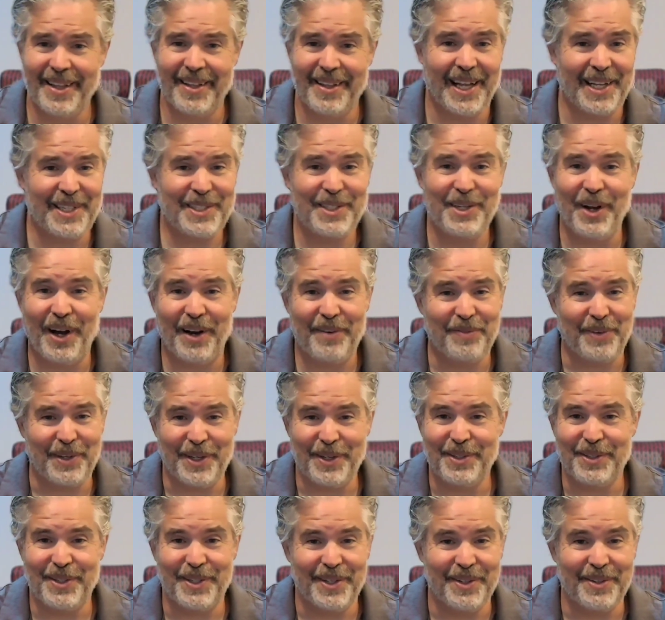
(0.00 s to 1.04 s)
that's not for
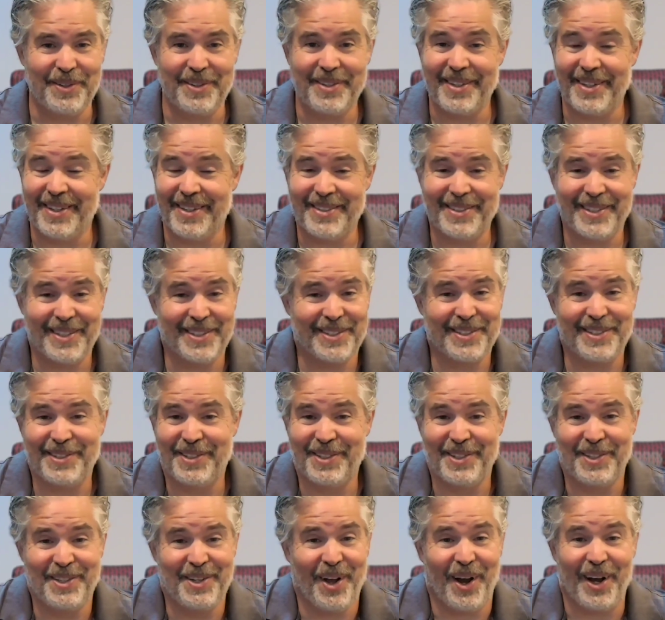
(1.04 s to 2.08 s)
you, dude. You're just
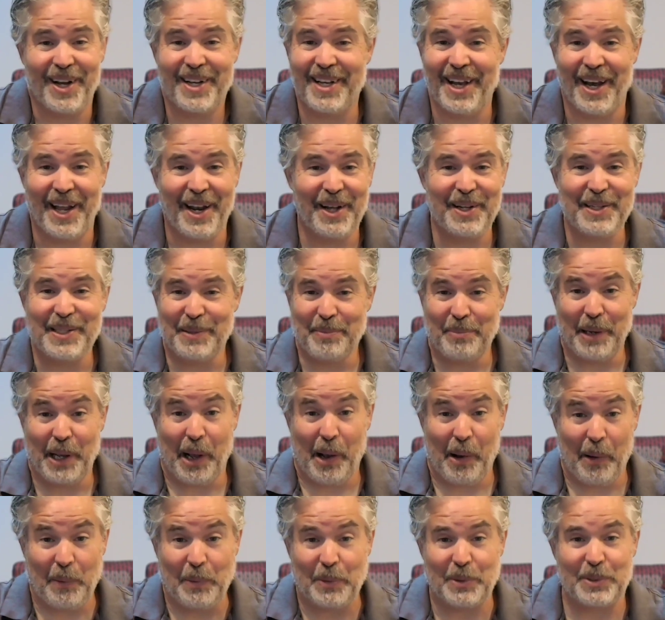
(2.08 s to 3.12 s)
not cut out to be a
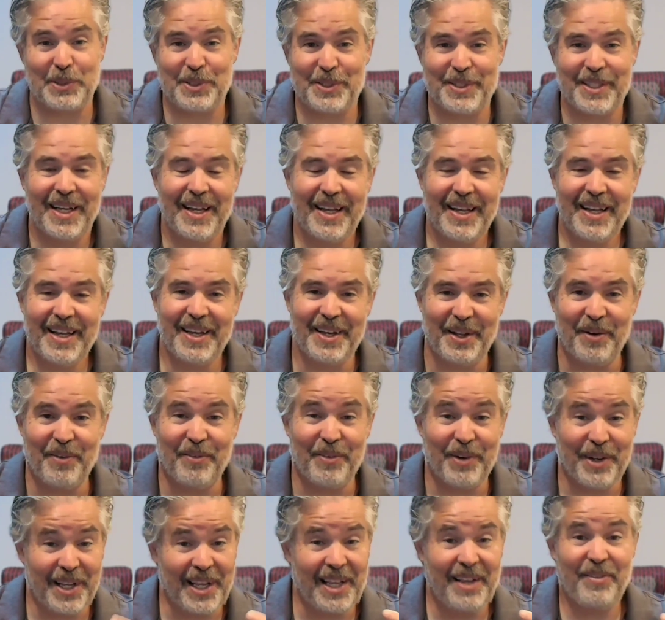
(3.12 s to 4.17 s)
host,
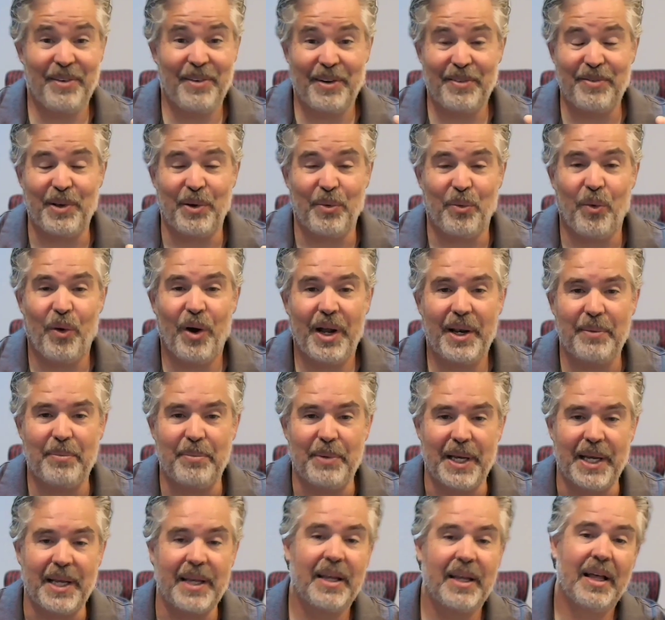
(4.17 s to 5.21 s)
even if you want to
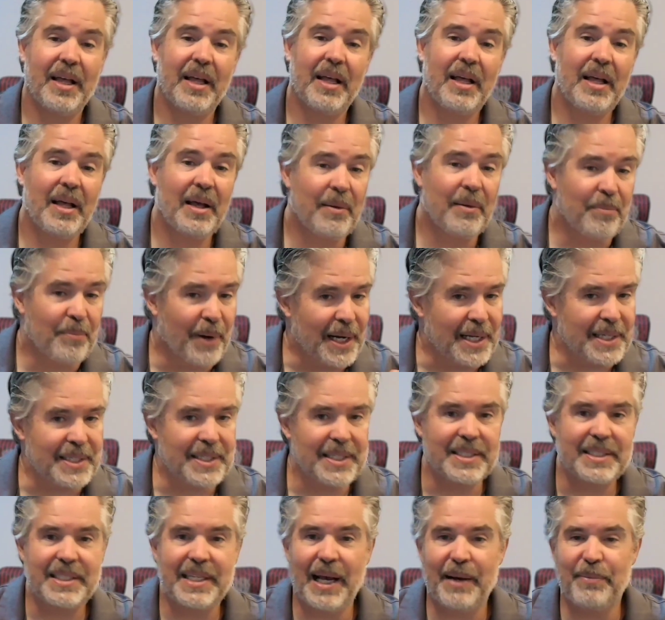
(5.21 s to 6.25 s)
be. But I
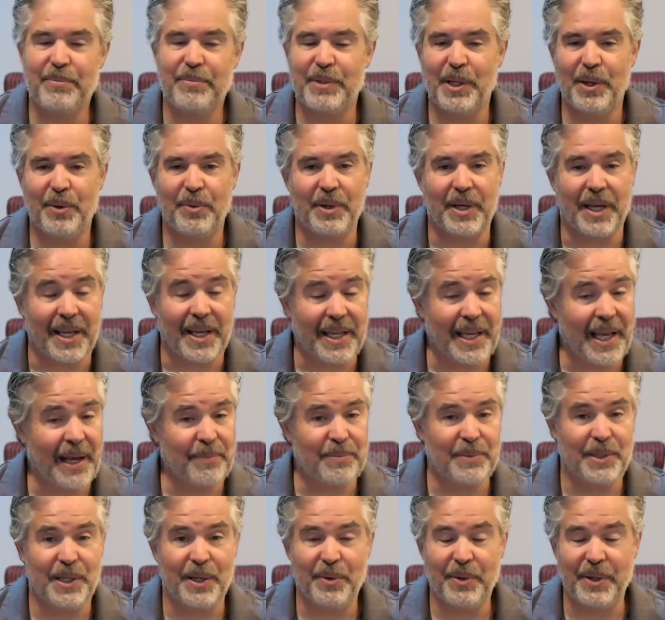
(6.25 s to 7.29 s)
just kept doing it,
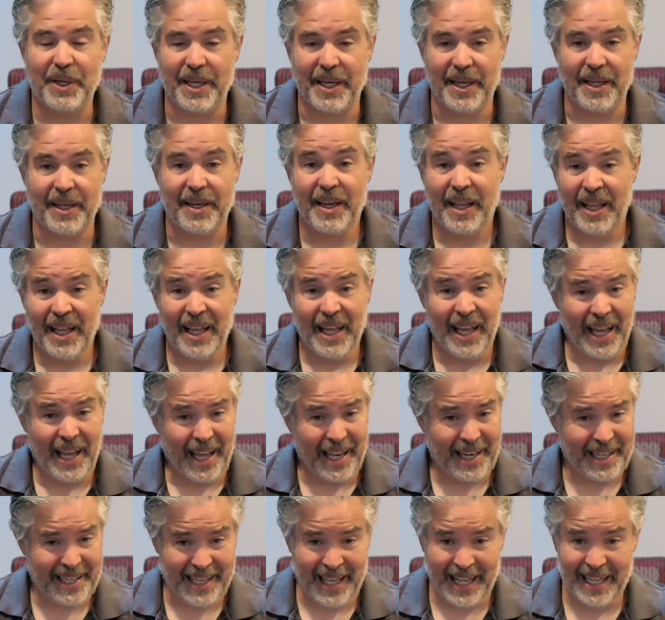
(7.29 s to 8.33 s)
kept doing it.
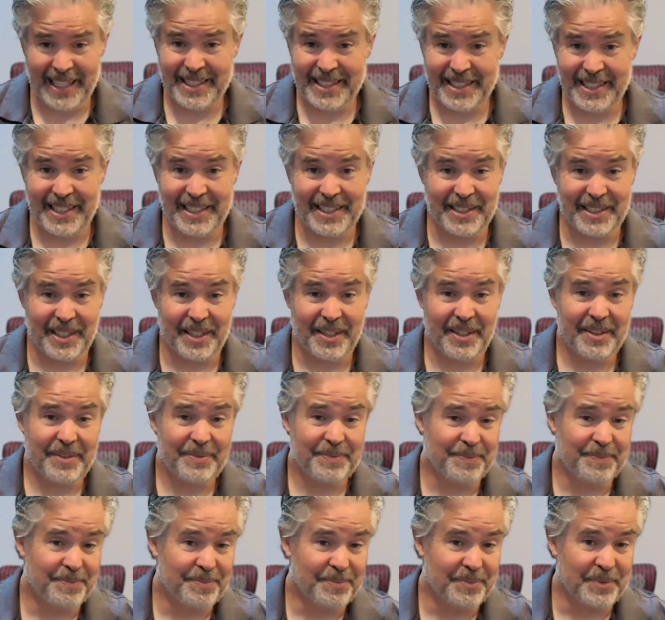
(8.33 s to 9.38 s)
It gets easier.
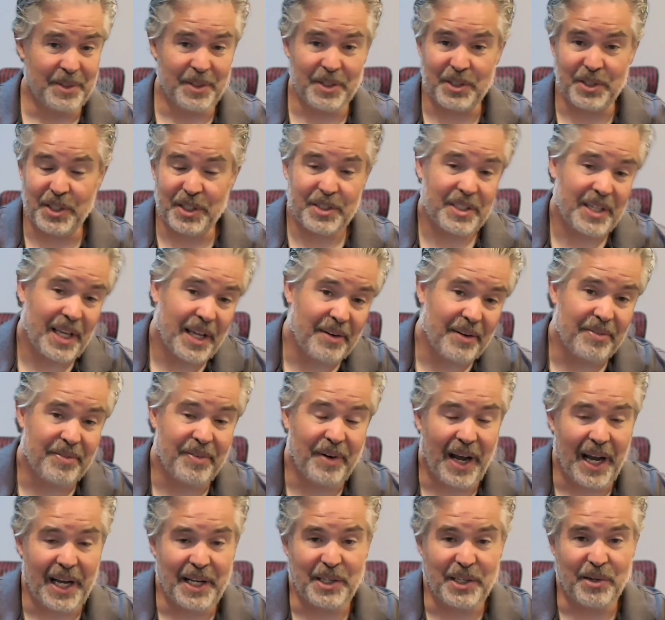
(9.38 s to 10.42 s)
You're just going to
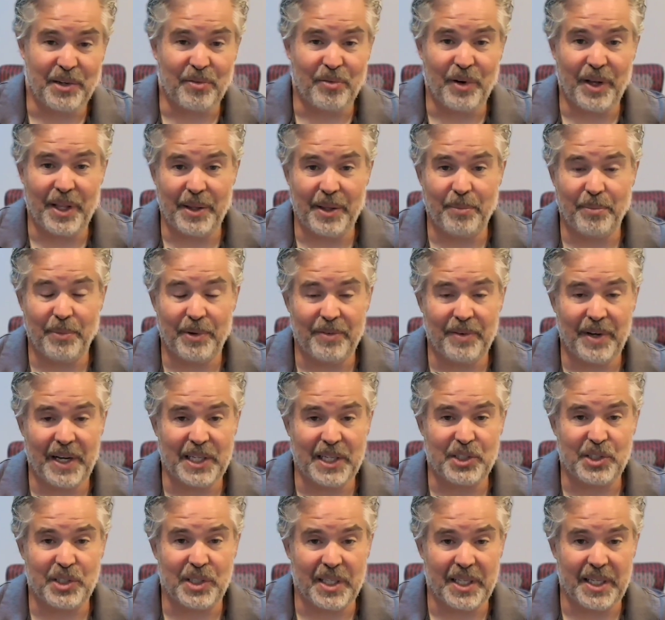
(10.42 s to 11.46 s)
find your rhythm
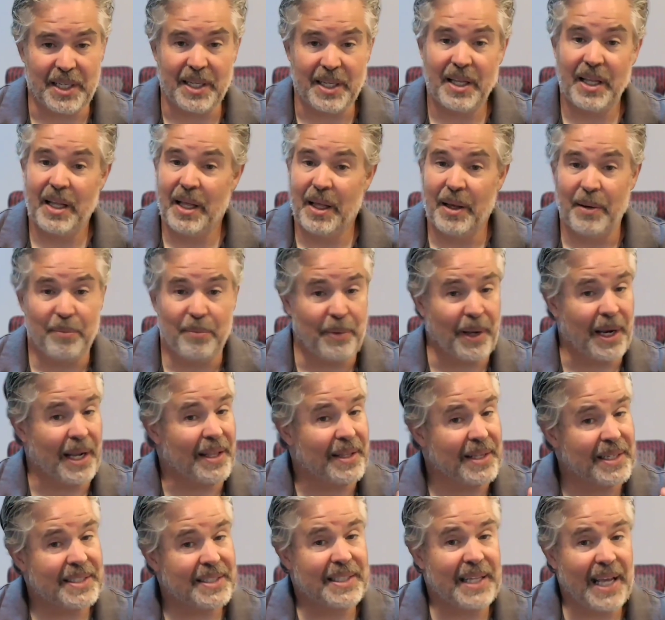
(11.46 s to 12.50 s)
eventually. But
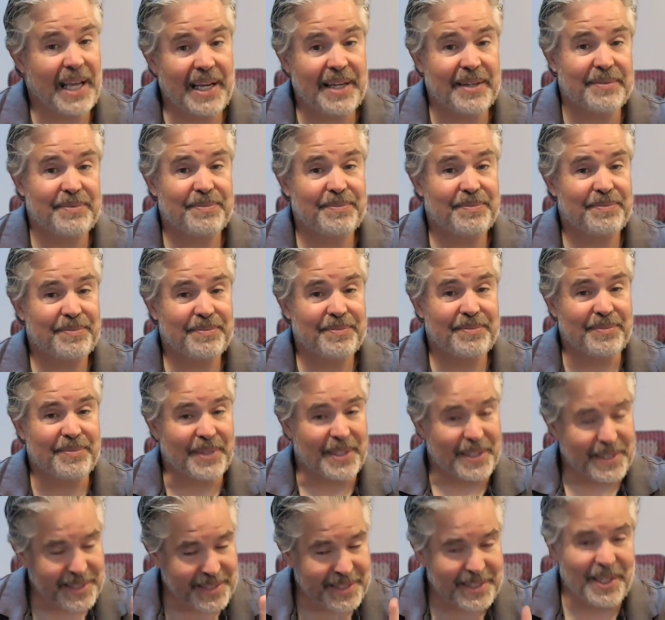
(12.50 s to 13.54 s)
understand,
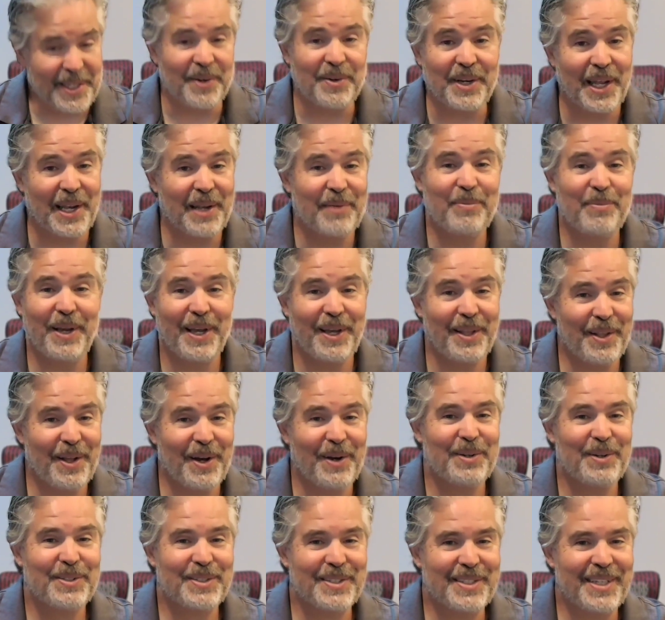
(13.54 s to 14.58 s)
there's still going to be
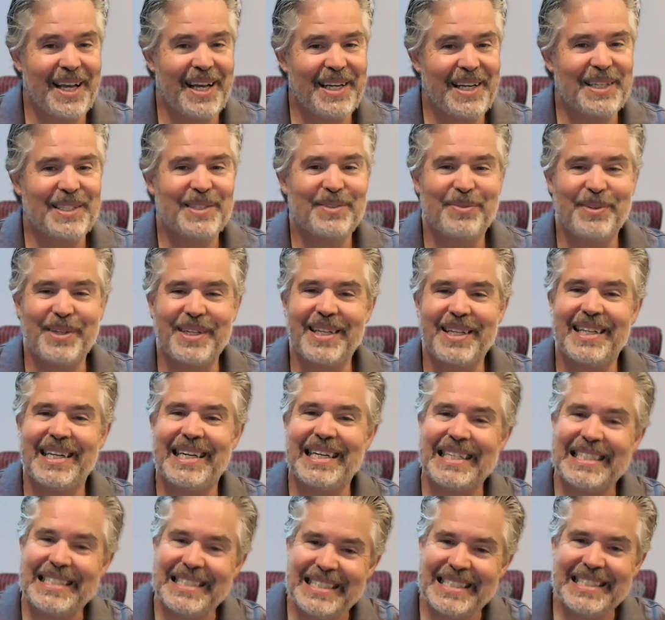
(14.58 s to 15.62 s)
those days when you're
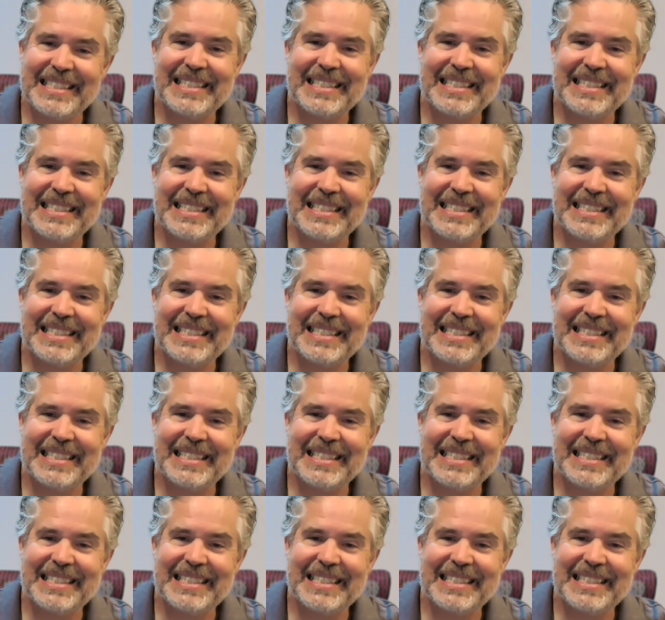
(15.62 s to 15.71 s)
like,